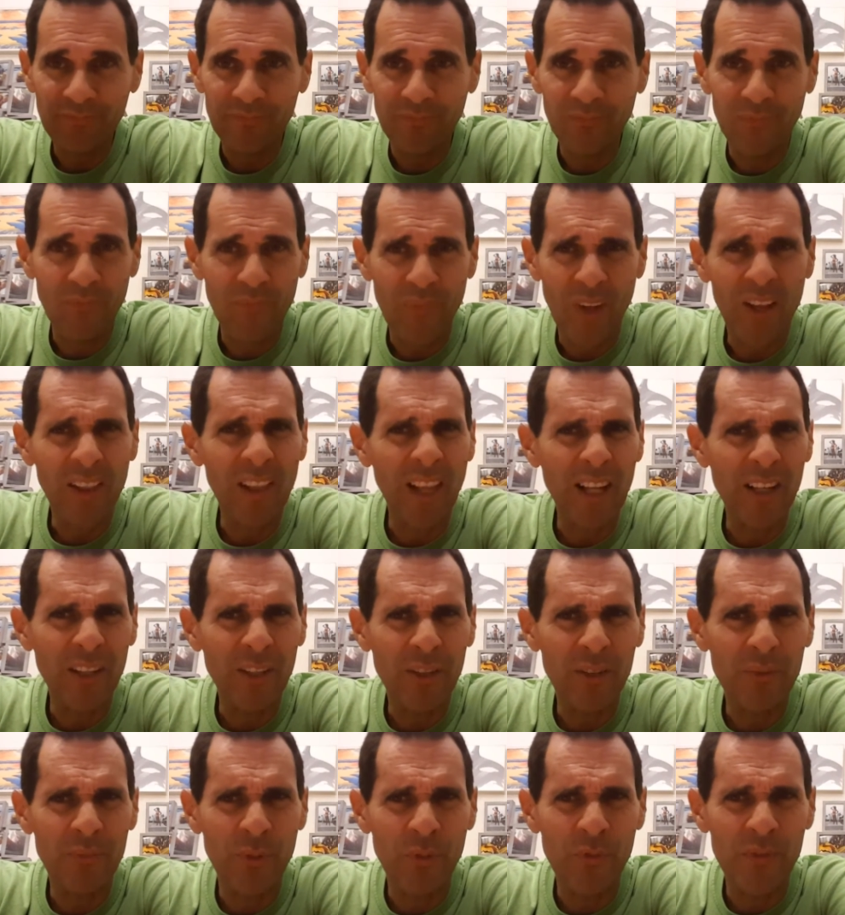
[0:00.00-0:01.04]
A lot of
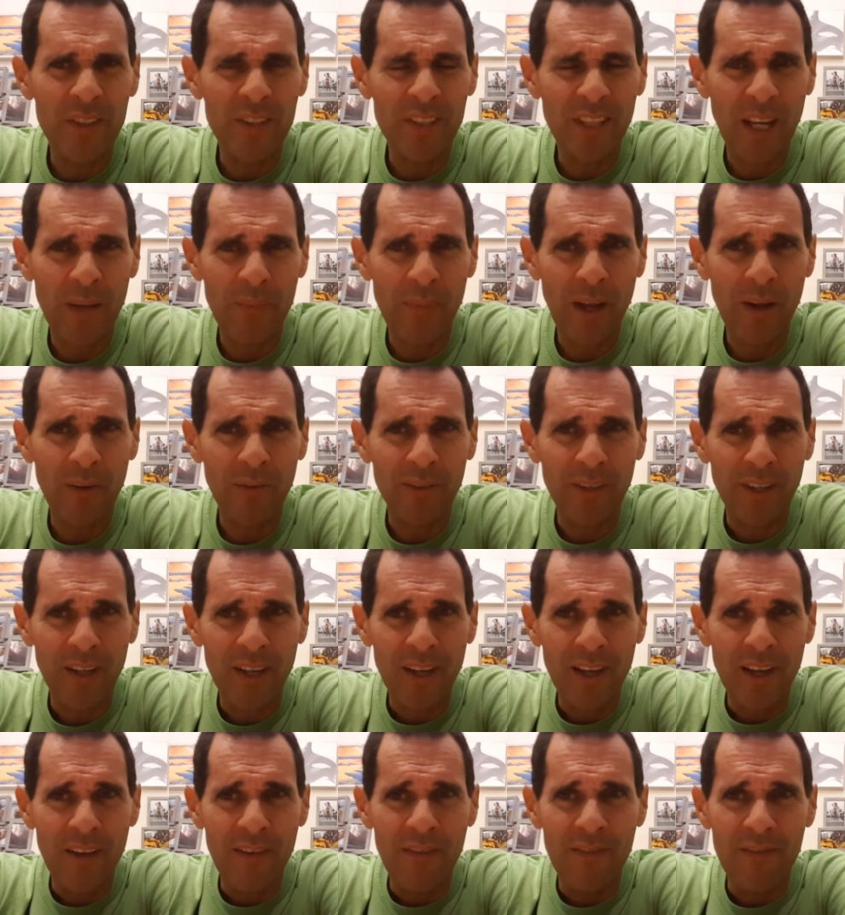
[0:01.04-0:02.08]
good movies came out
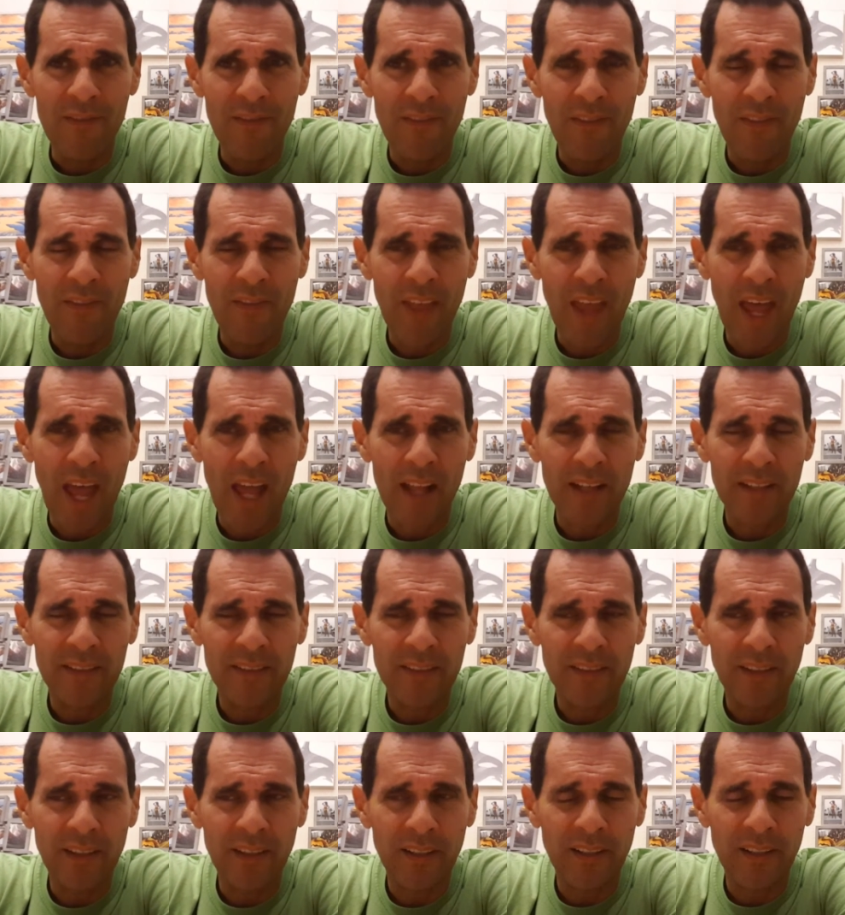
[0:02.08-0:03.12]

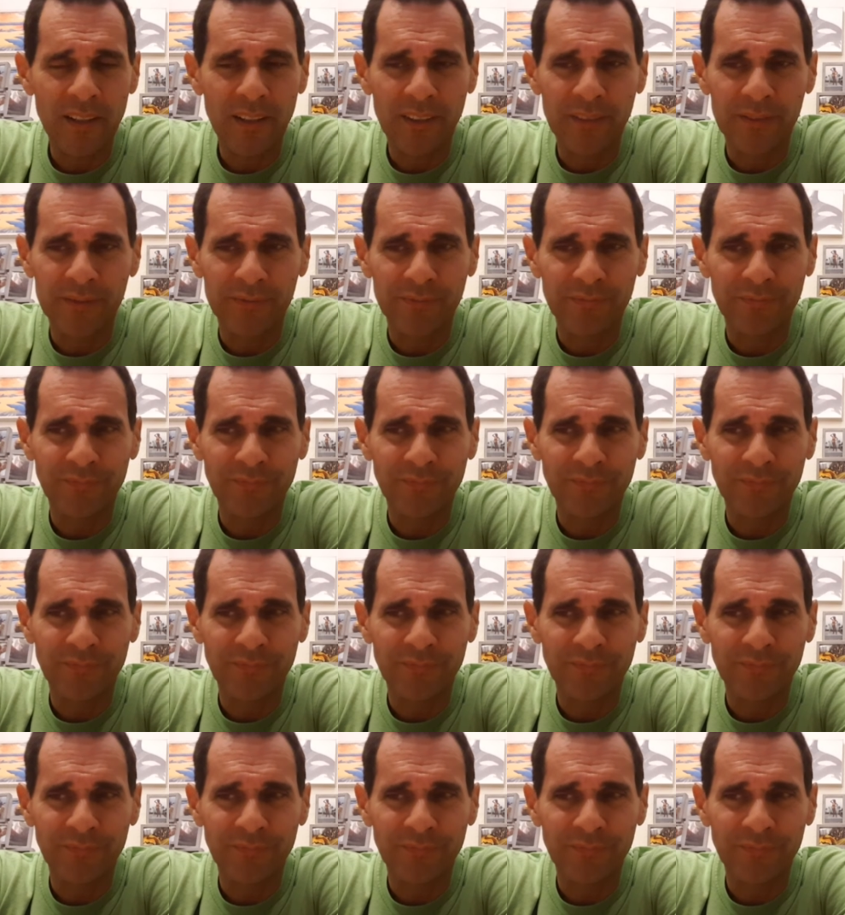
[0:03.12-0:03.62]
that uh,